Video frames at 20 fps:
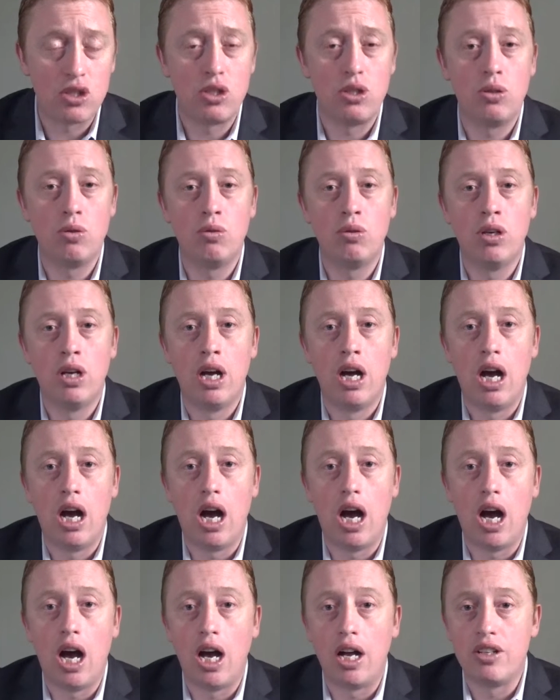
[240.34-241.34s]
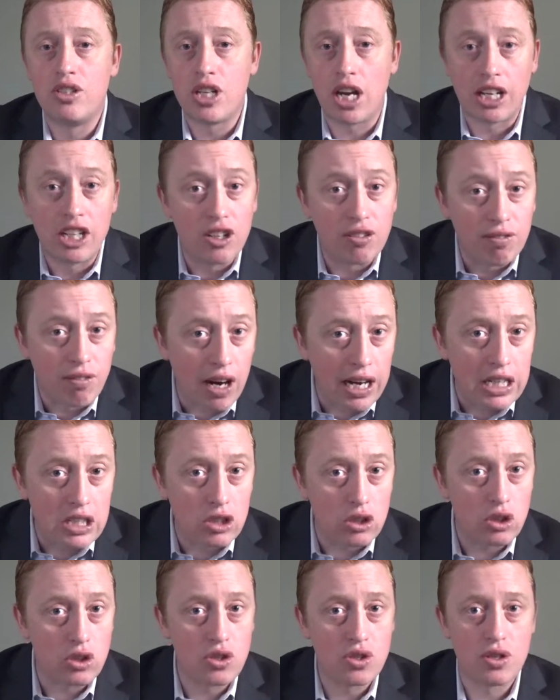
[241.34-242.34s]
you, check your
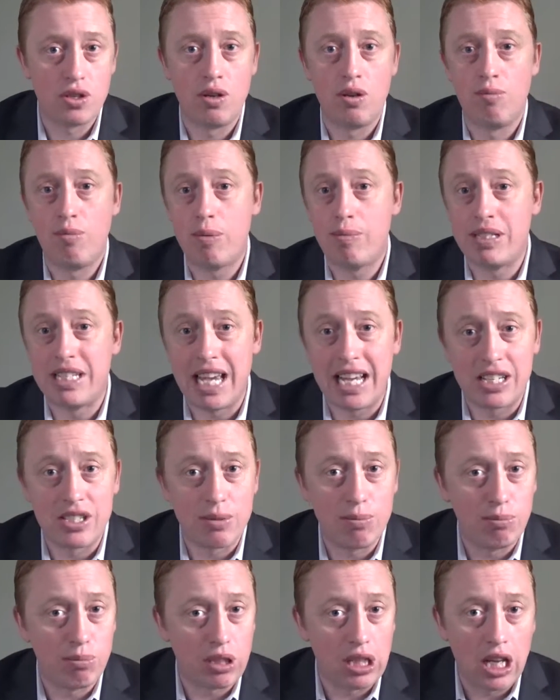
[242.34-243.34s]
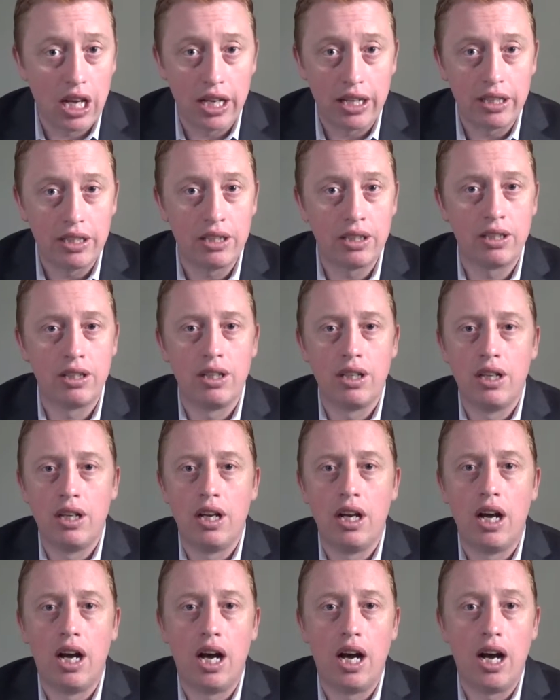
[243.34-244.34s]
vitals, maybe take some blood,
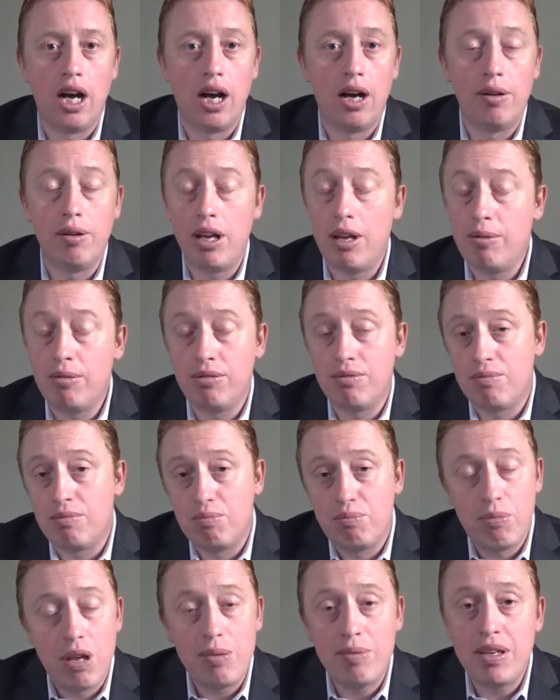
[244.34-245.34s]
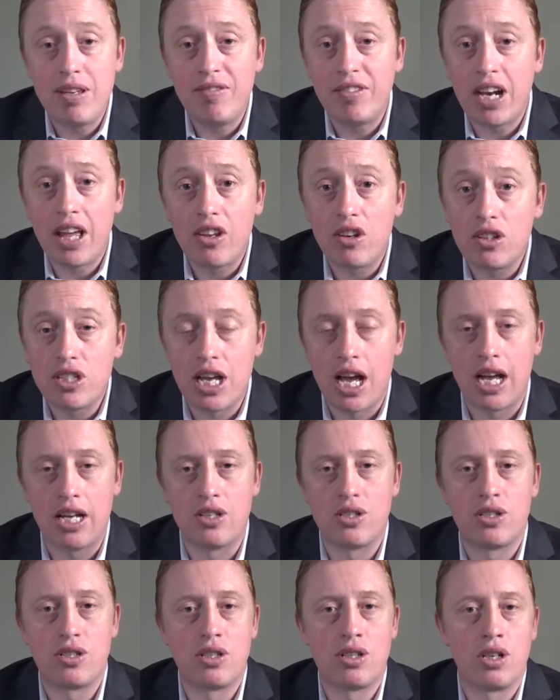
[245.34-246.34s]
and maybe even other
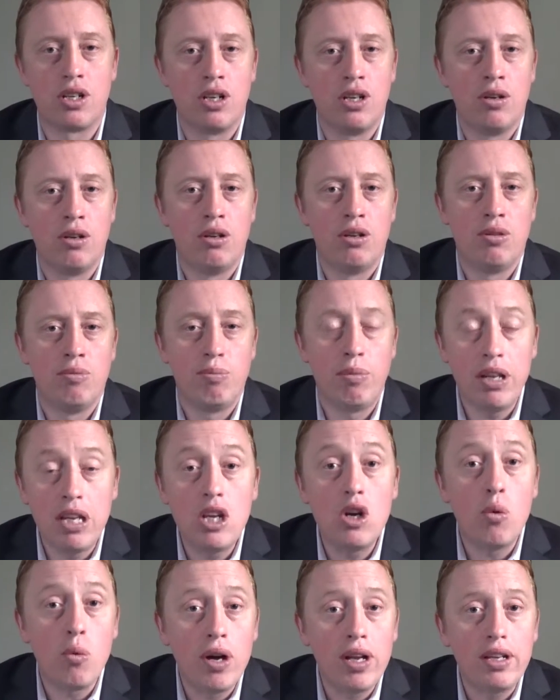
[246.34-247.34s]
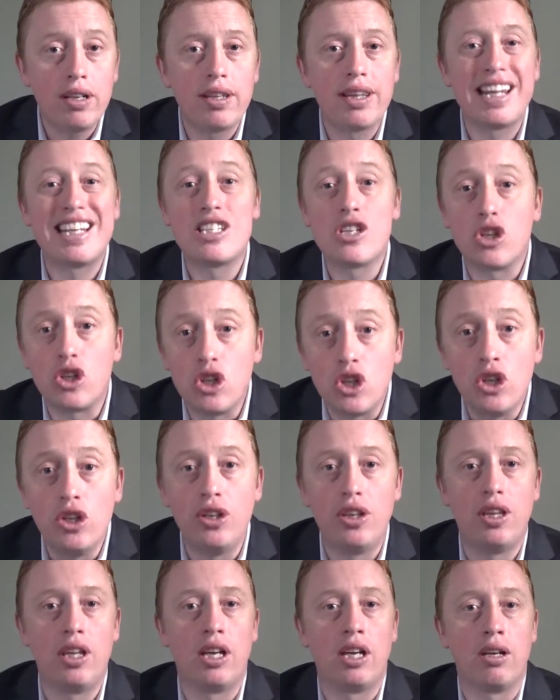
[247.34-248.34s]
tests. But you know what? That's a good
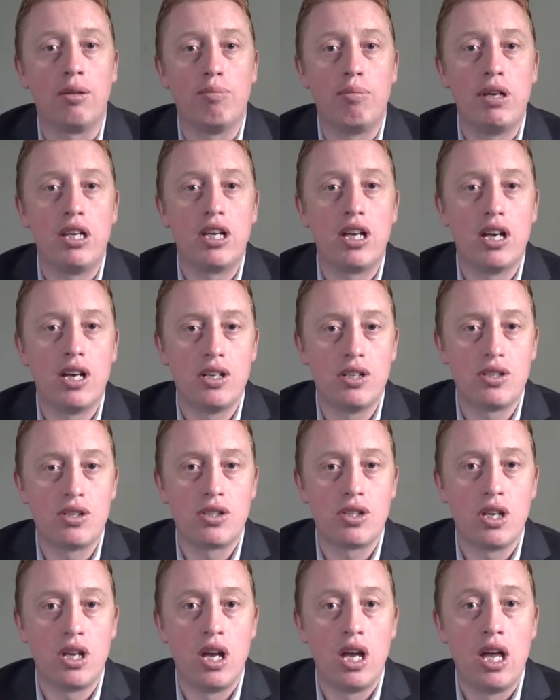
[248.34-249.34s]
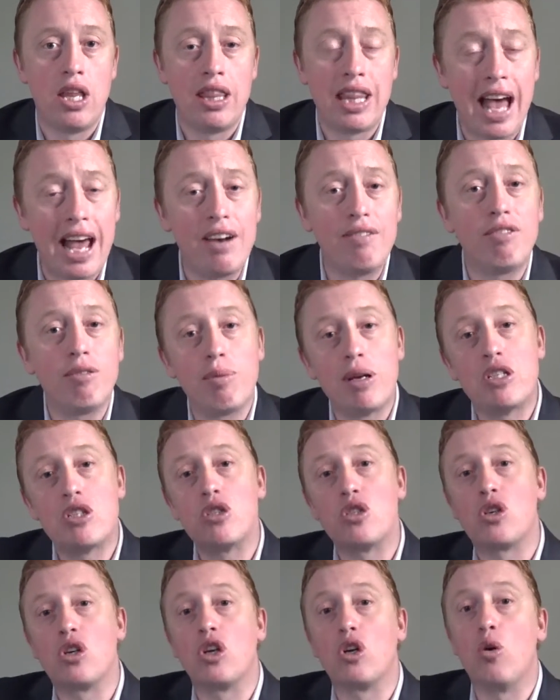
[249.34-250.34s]
thing, because that information
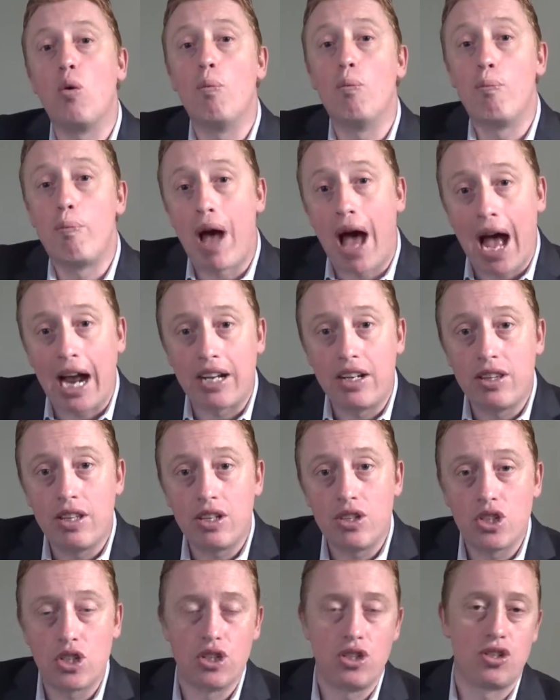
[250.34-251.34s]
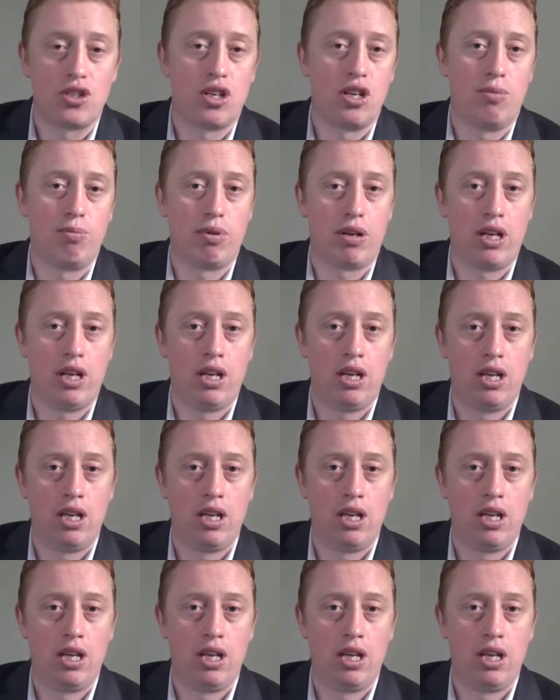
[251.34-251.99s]
is going to go back to the insurance company,